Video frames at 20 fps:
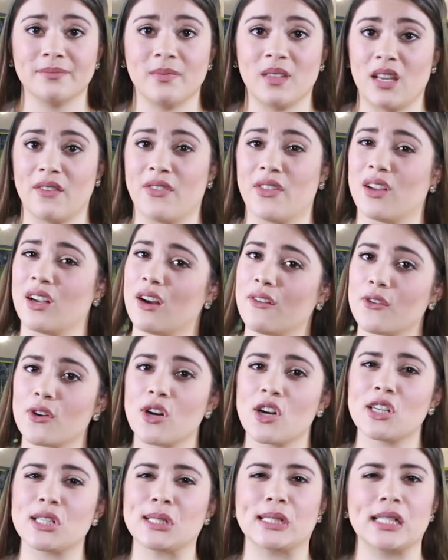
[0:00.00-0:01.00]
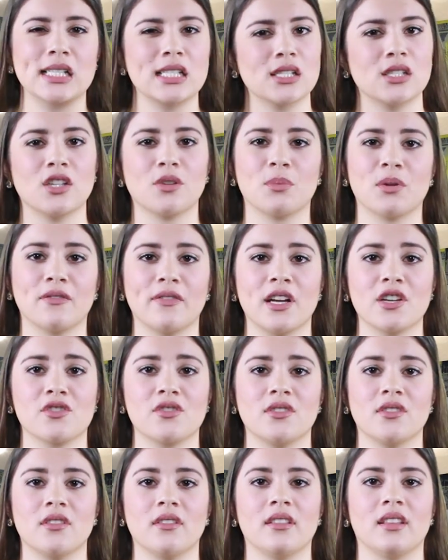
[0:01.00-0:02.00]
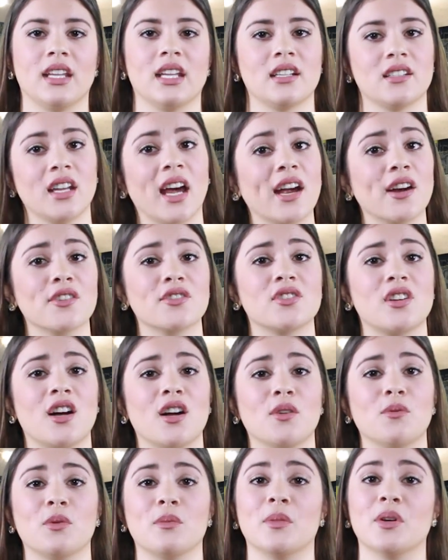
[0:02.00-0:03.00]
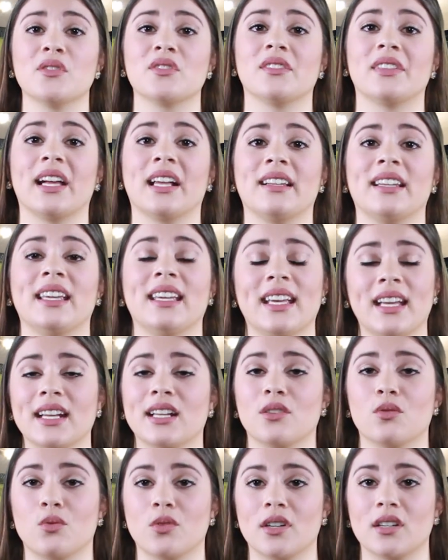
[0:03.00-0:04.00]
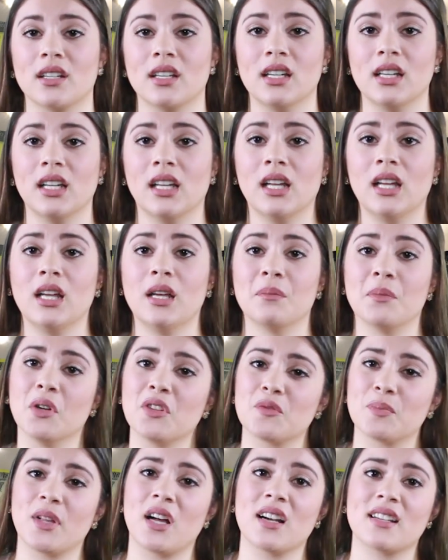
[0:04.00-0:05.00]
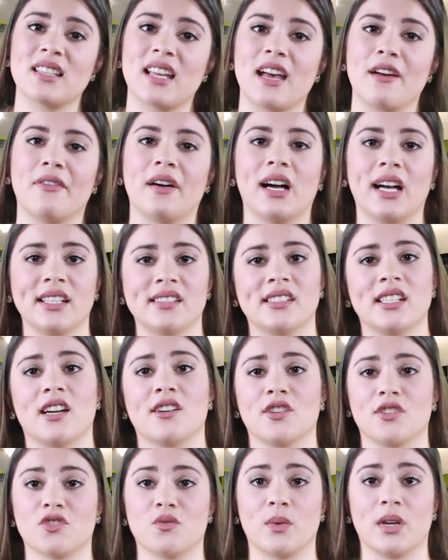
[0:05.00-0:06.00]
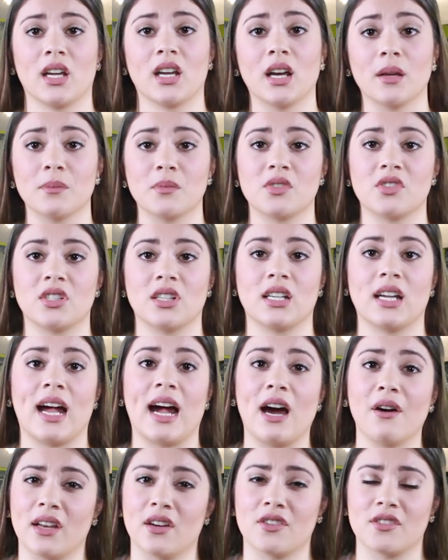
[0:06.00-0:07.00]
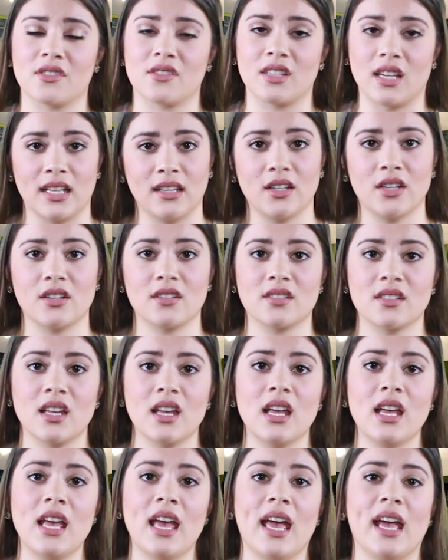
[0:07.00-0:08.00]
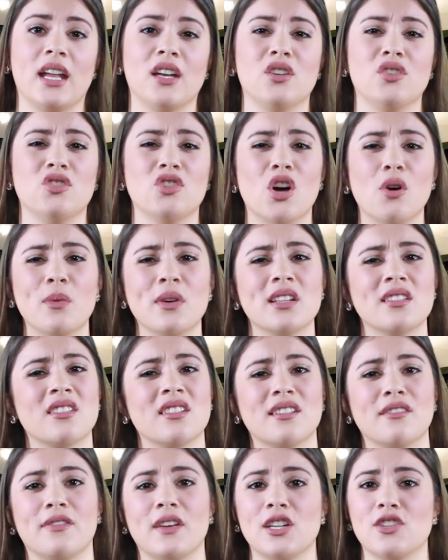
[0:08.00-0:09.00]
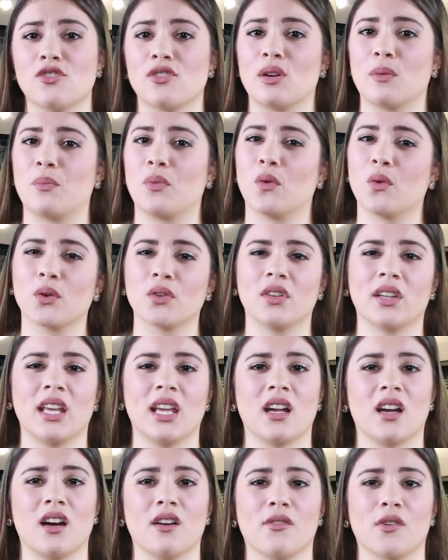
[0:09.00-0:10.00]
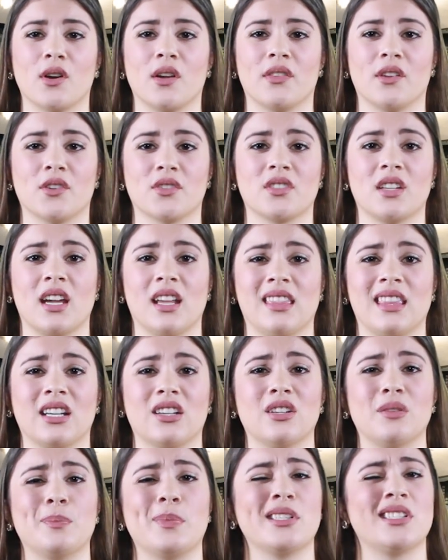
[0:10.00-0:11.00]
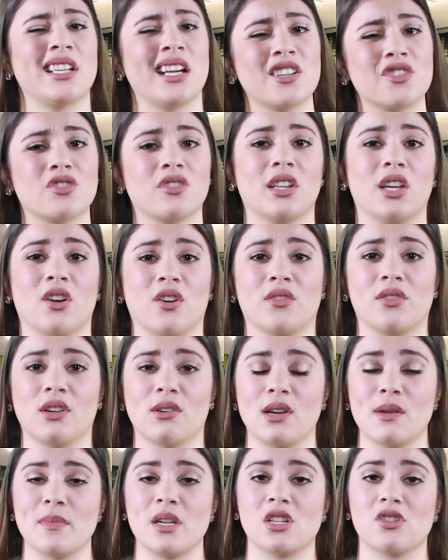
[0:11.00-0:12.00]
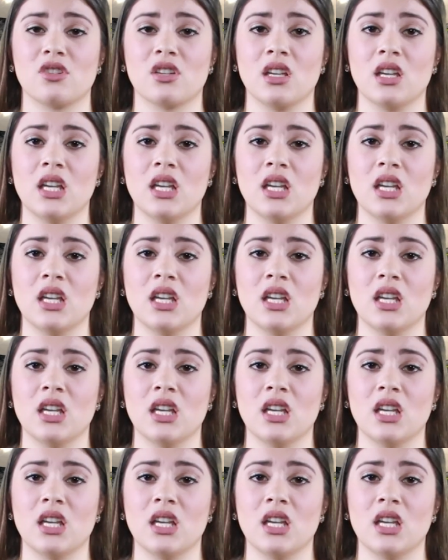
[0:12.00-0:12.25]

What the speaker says: If the cover art doesn't look professional, the entire song will most likely get ignored. Most blogs have high standards when it comes to how their site looks, and no one is going to feature a poor-looking cover on their site that could potentially hurt their image.